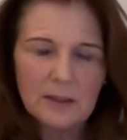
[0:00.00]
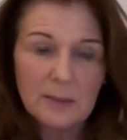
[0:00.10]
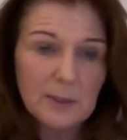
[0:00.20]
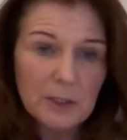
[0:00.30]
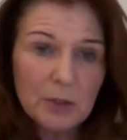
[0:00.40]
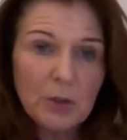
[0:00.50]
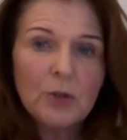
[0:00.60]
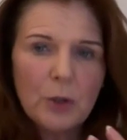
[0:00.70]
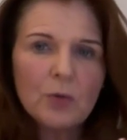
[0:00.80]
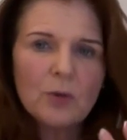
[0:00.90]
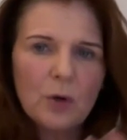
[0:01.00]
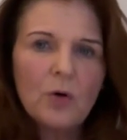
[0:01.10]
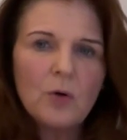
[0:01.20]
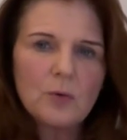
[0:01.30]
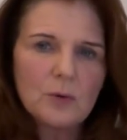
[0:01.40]
because you don't
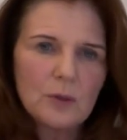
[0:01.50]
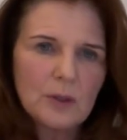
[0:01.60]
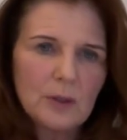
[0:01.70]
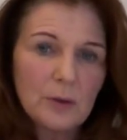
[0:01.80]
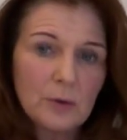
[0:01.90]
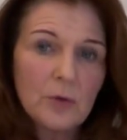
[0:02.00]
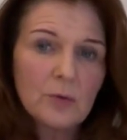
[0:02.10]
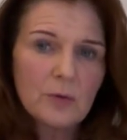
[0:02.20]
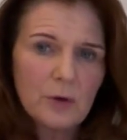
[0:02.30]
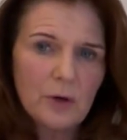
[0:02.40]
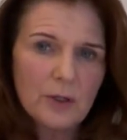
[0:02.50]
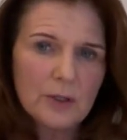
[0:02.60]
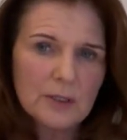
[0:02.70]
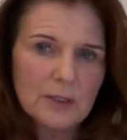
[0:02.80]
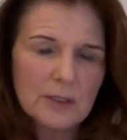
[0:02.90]
own your own
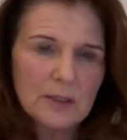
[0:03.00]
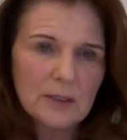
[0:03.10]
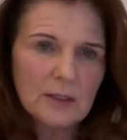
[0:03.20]
thoughts.